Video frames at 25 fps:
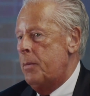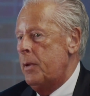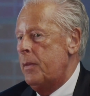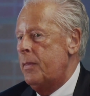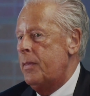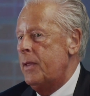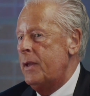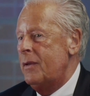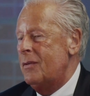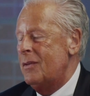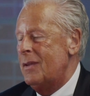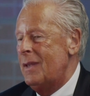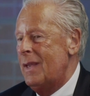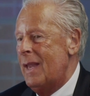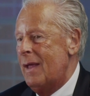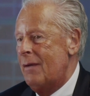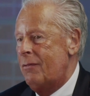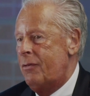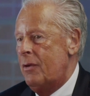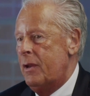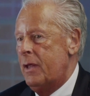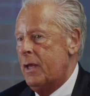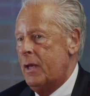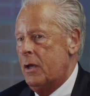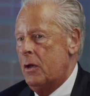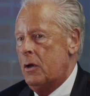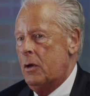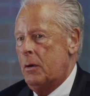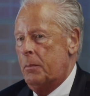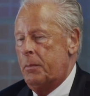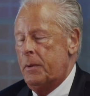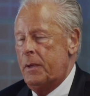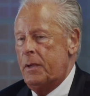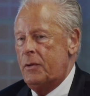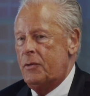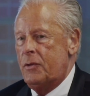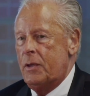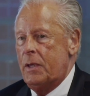But this levelling up
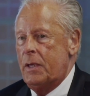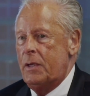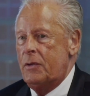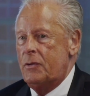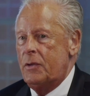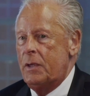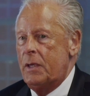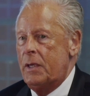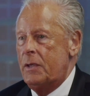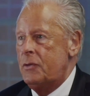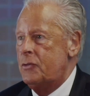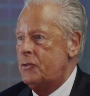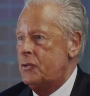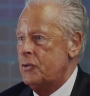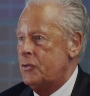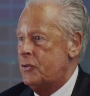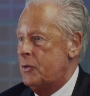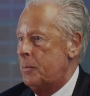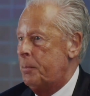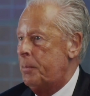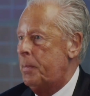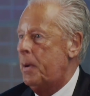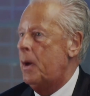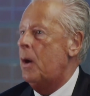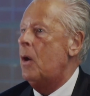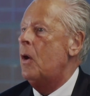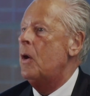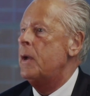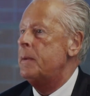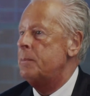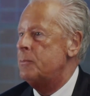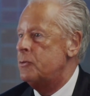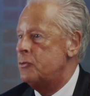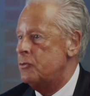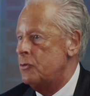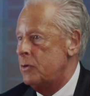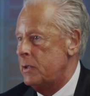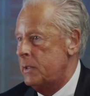is just a
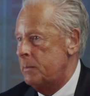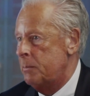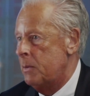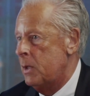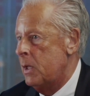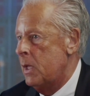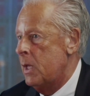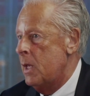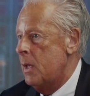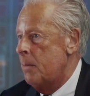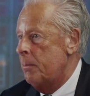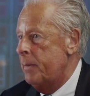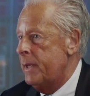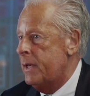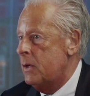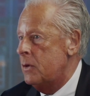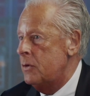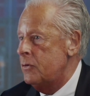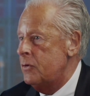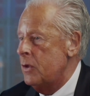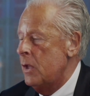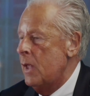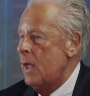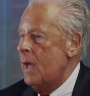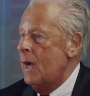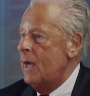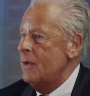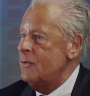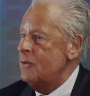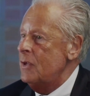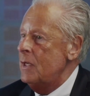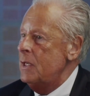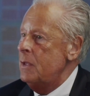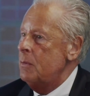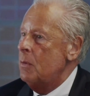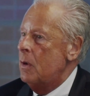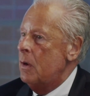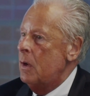pipe dream, because I
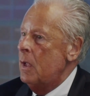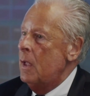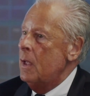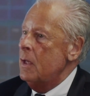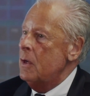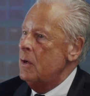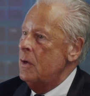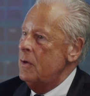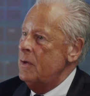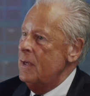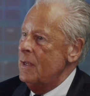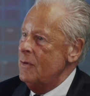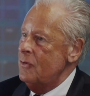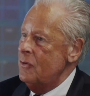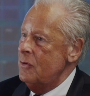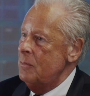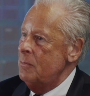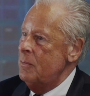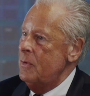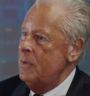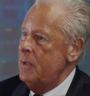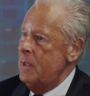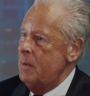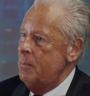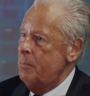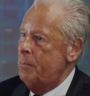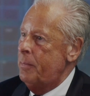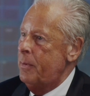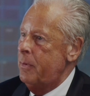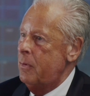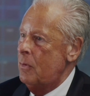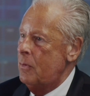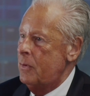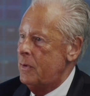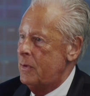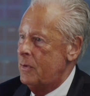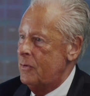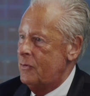tell you what, go and ask some of the
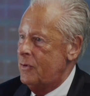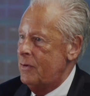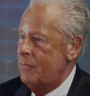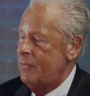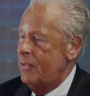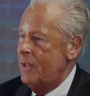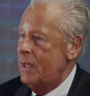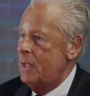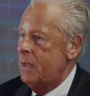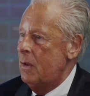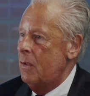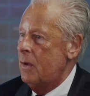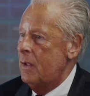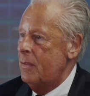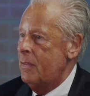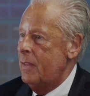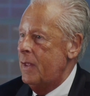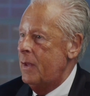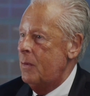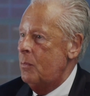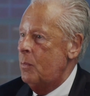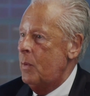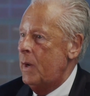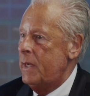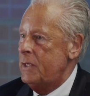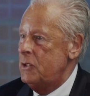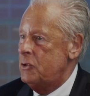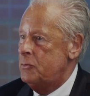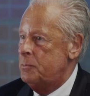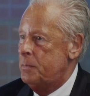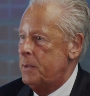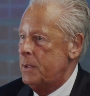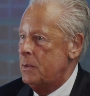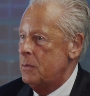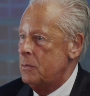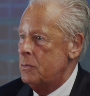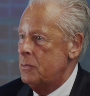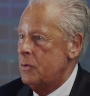employers if they'd like their wage
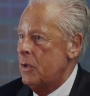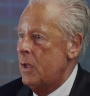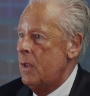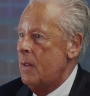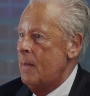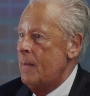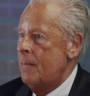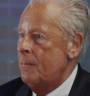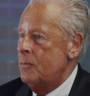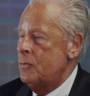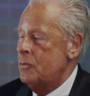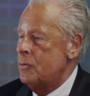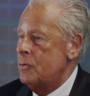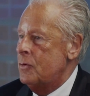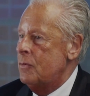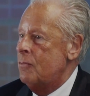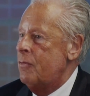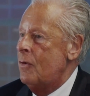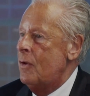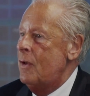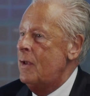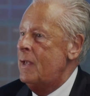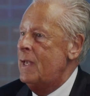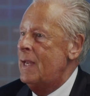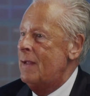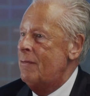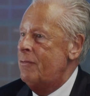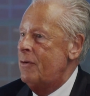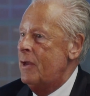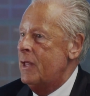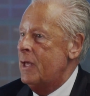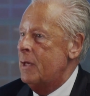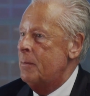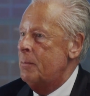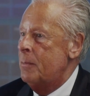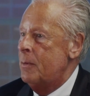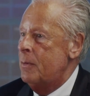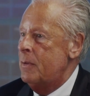bills sort of
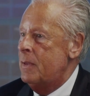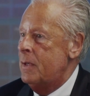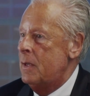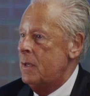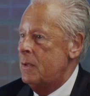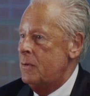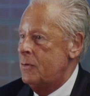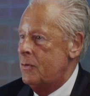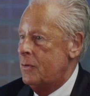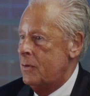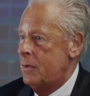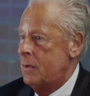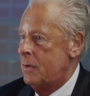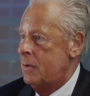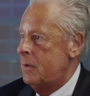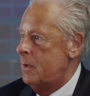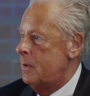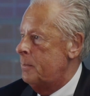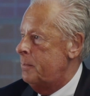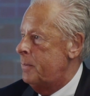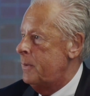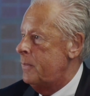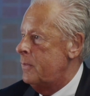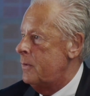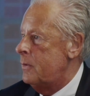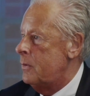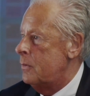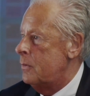levelling up with London up in the